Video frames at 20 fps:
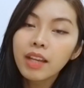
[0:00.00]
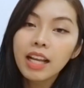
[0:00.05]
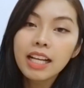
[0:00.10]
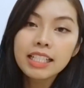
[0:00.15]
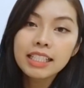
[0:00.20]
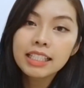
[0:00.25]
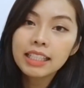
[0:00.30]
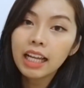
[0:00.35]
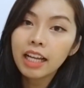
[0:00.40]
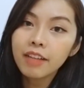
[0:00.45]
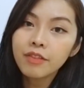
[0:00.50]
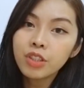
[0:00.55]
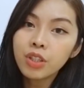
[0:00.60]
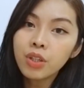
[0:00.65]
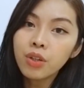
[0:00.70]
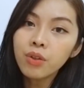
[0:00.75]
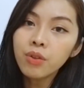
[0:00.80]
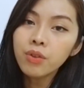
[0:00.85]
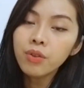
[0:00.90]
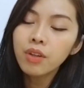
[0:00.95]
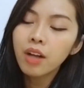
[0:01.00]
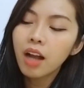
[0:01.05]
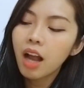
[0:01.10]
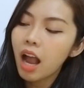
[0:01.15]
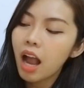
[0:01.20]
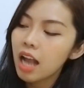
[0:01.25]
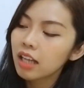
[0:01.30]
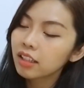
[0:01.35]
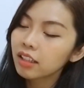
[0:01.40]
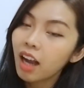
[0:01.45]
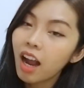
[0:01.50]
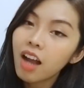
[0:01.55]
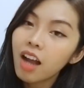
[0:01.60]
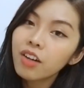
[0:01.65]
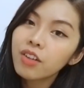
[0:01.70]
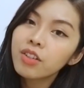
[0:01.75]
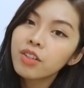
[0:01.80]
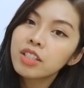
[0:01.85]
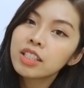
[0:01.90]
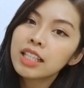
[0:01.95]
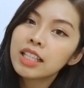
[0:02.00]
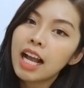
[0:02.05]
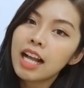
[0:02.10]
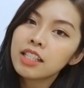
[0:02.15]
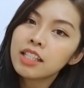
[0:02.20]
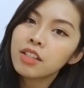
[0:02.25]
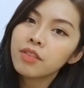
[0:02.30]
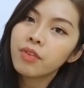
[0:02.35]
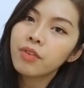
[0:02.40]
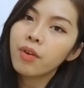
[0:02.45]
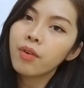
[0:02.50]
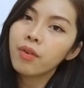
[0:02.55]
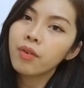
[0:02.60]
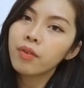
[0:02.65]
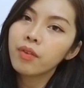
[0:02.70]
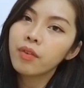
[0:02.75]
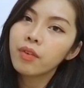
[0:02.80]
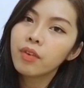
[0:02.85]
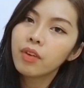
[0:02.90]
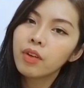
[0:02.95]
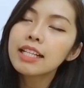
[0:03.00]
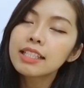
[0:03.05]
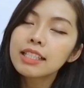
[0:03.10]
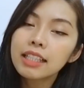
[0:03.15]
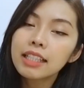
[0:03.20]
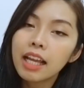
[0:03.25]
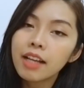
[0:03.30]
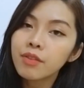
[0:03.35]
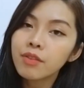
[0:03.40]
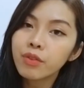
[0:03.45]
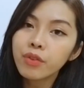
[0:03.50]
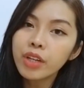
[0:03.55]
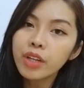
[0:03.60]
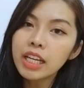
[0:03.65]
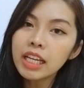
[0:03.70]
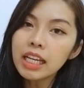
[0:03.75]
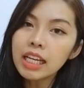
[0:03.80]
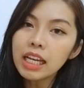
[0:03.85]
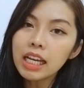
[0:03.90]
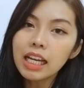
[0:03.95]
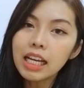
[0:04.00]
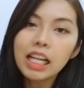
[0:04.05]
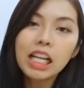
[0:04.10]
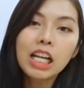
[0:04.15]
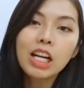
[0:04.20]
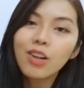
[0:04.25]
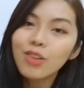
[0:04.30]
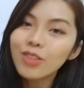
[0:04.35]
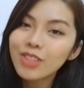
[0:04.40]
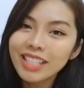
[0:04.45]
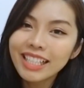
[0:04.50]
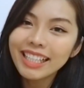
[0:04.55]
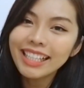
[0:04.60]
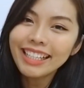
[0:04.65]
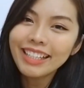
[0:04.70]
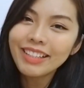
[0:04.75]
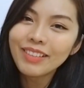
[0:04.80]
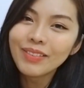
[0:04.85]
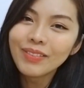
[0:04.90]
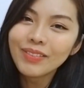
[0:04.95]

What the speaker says: step 2, cuddle your saxophone. Step 3, go sleep.